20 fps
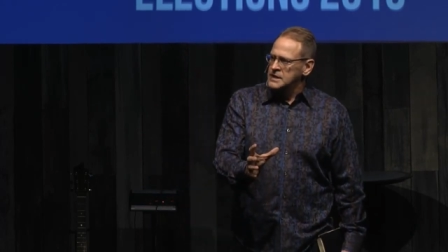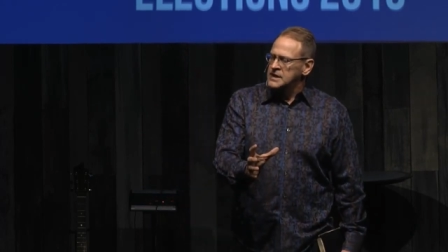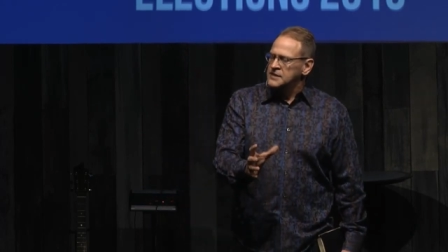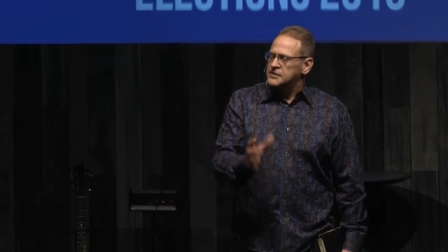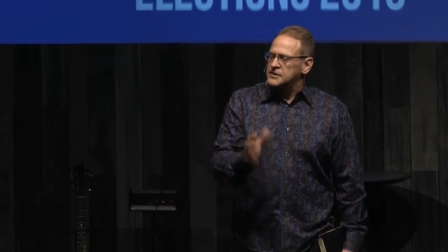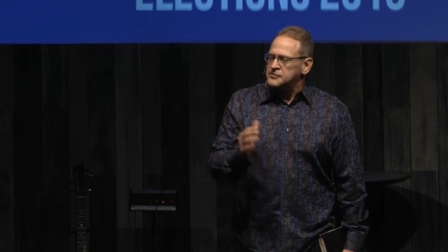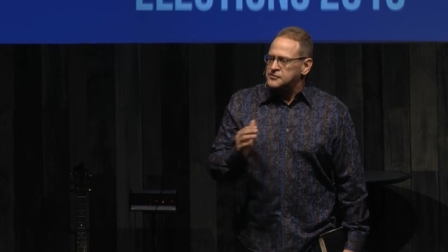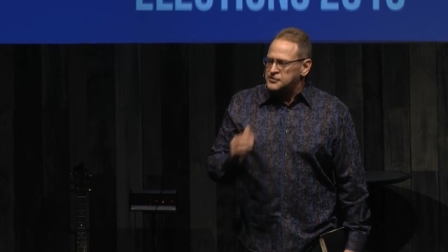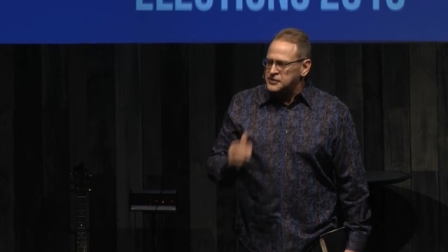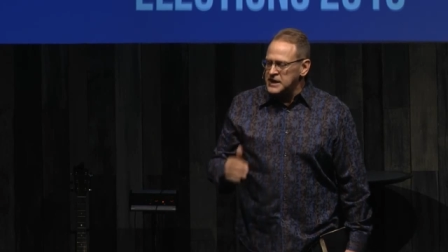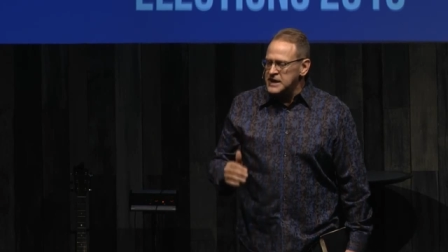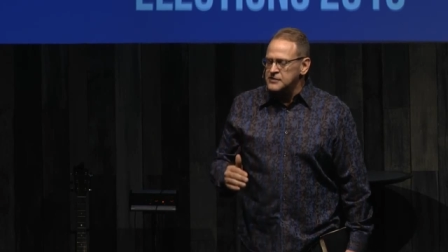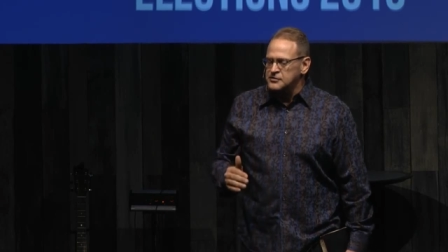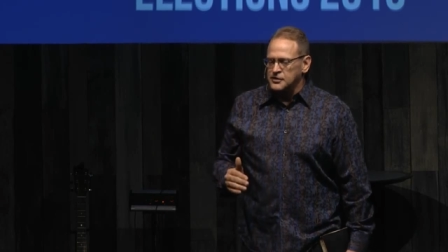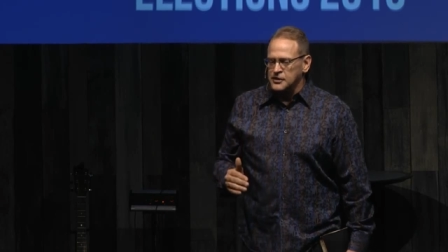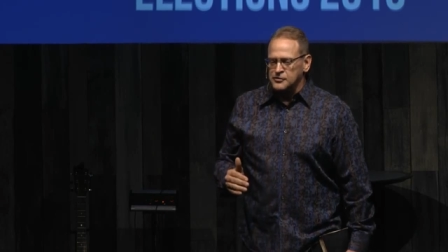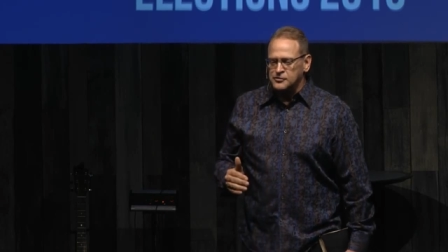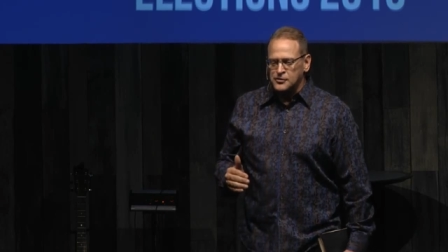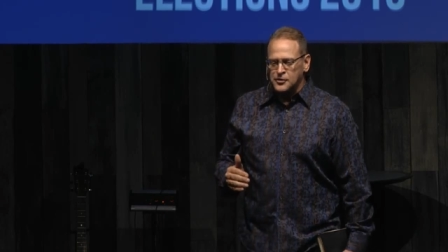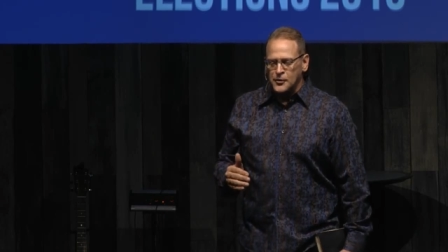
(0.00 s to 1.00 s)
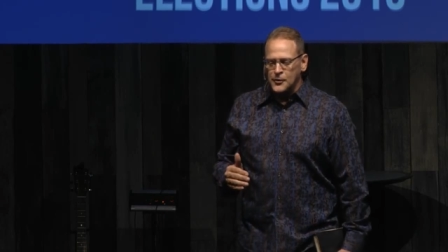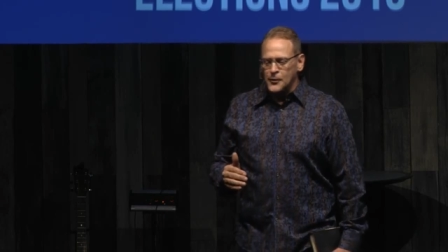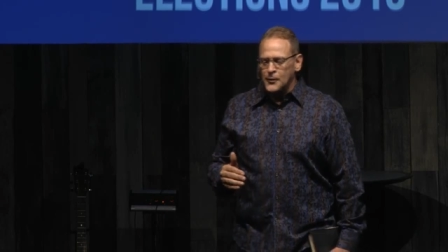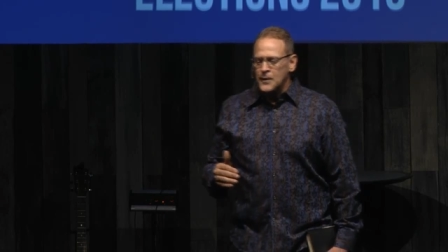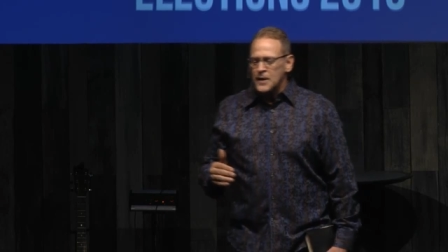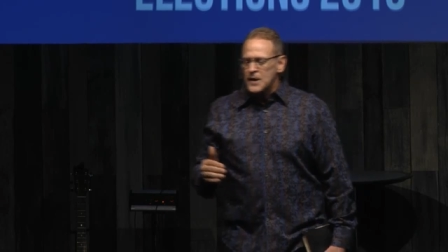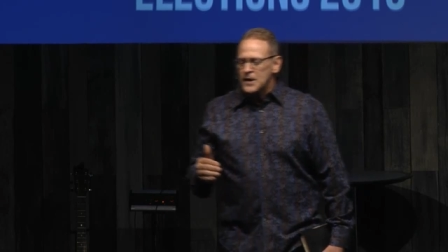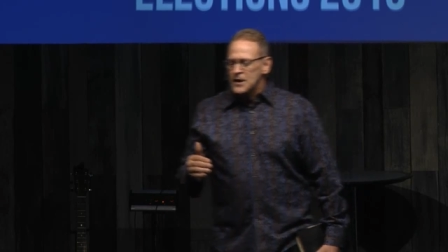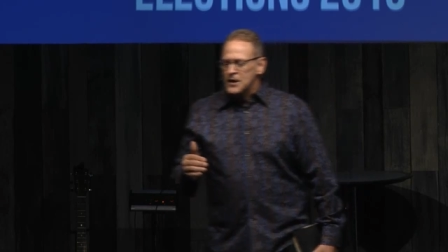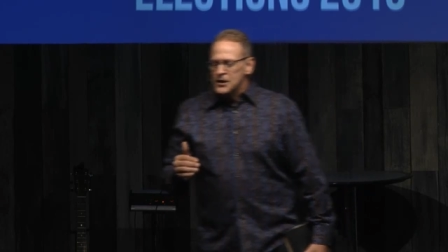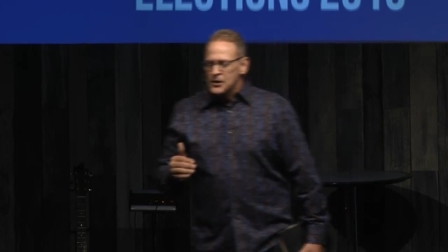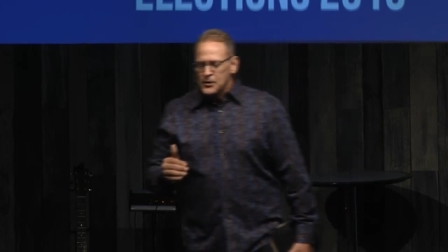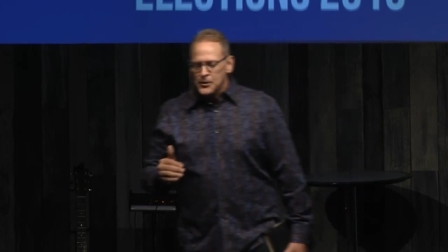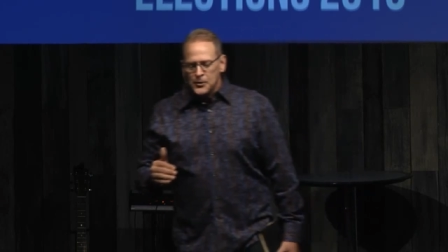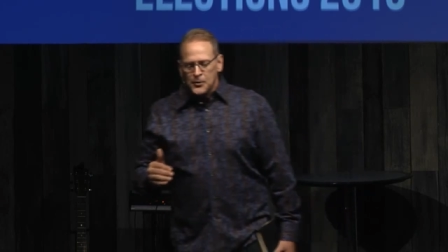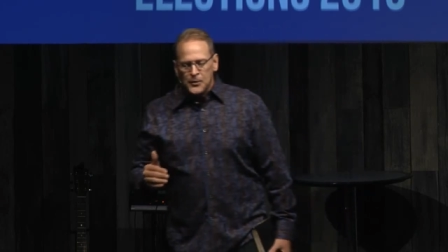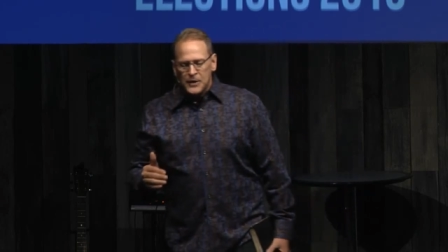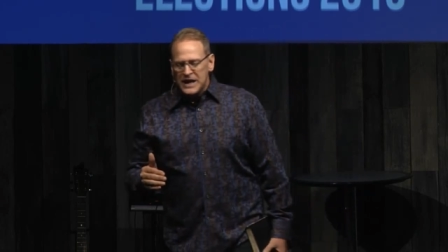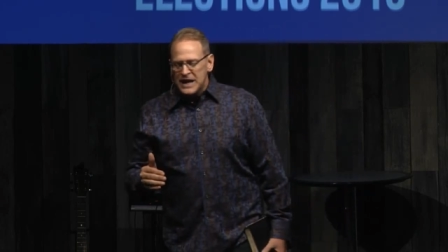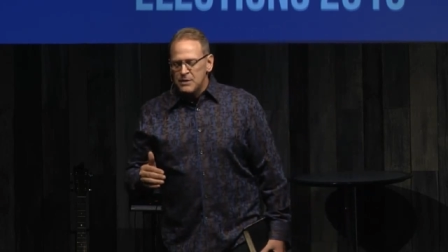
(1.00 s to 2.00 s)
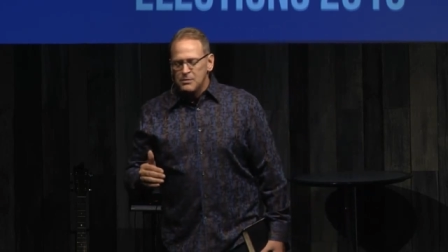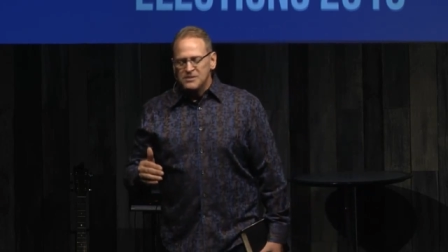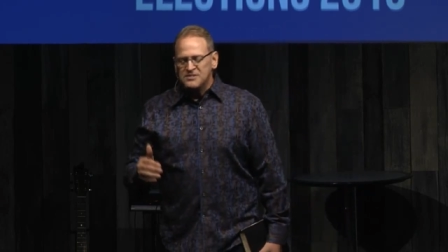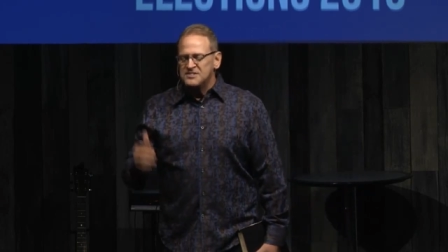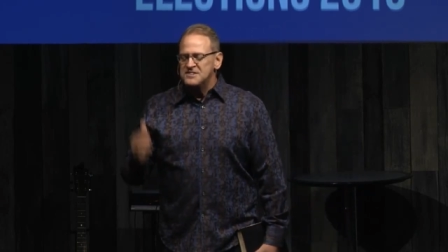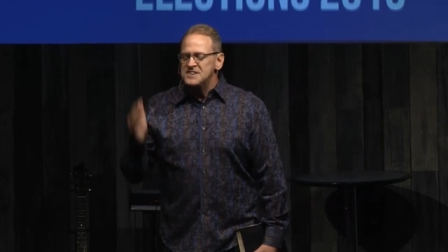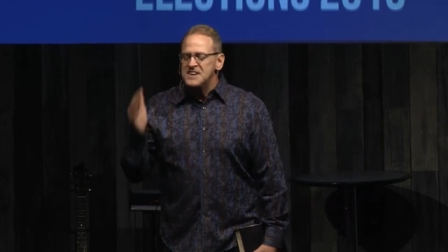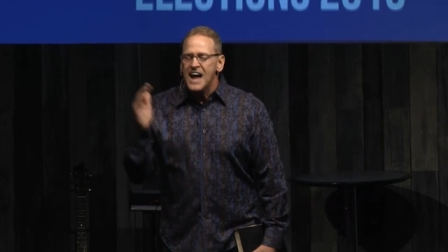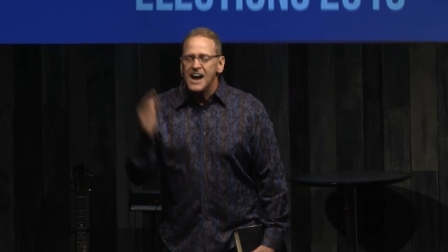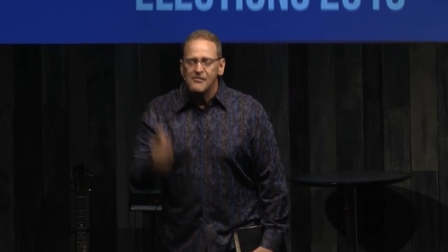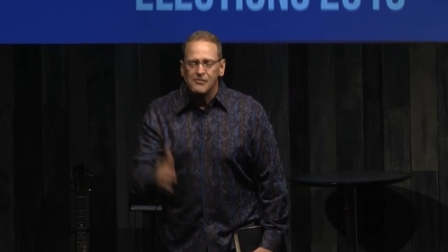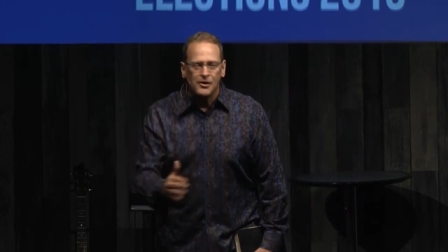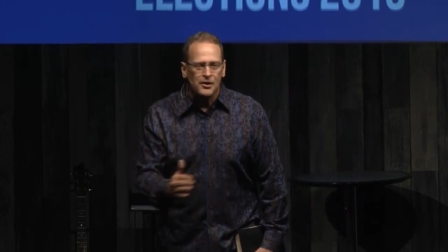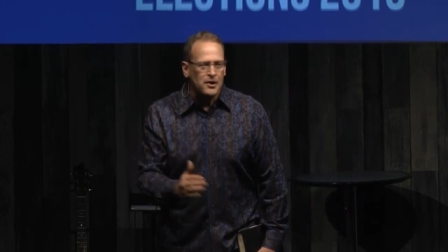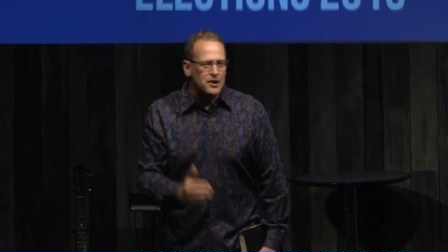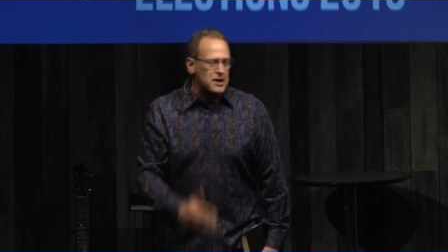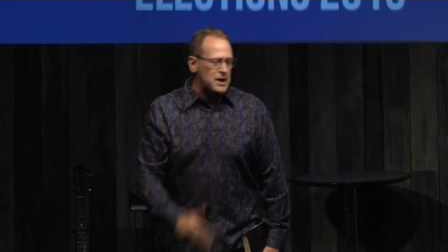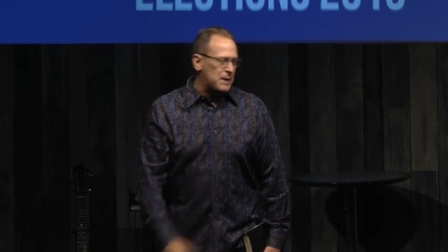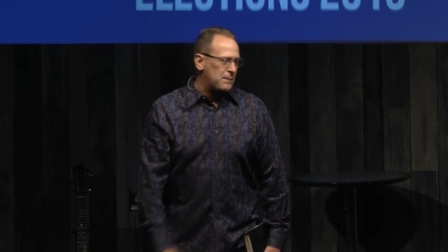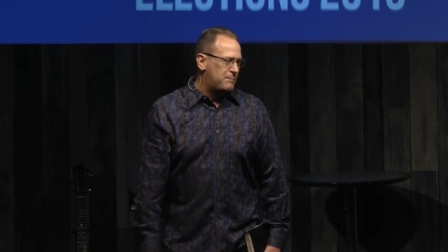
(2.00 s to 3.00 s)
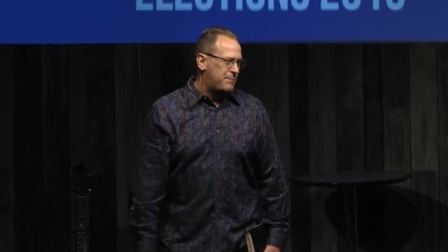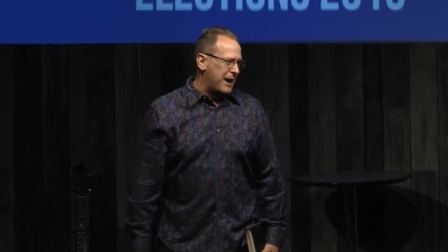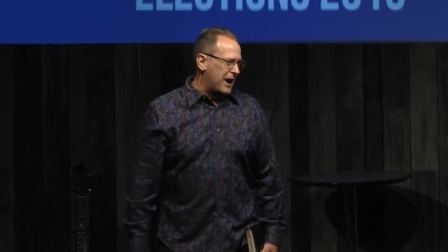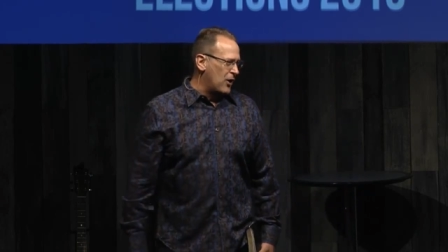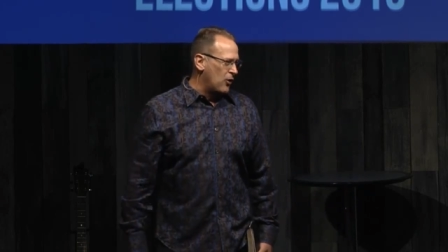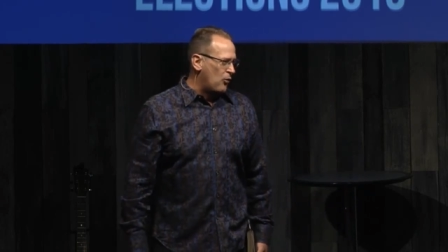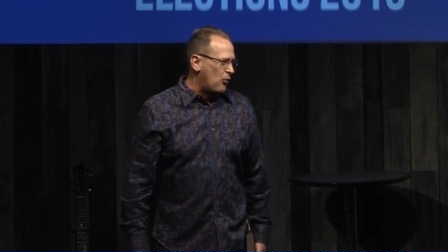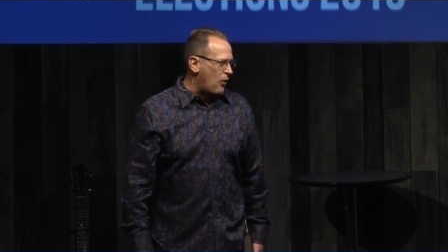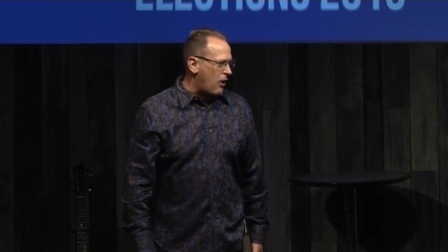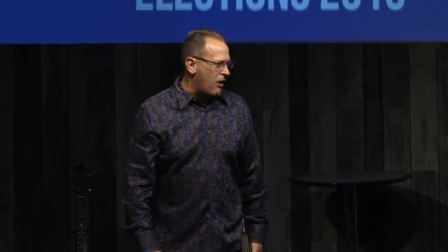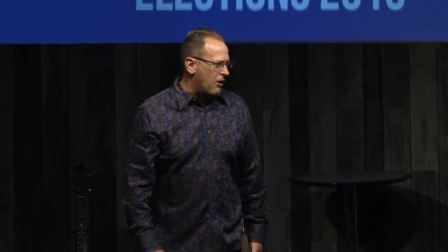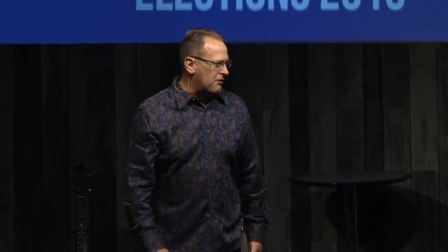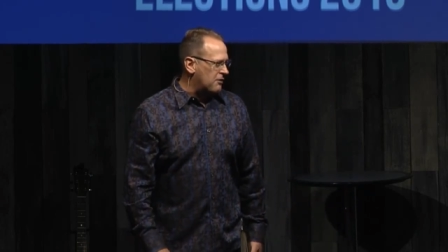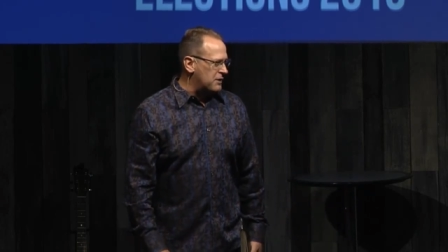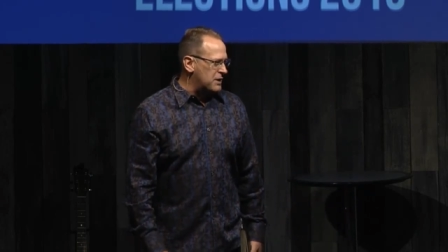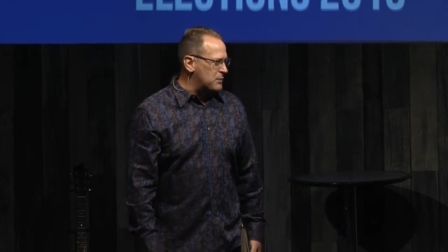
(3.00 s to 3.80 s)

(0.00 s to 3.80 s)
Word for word: the Jesus who, who he was never going to bail water.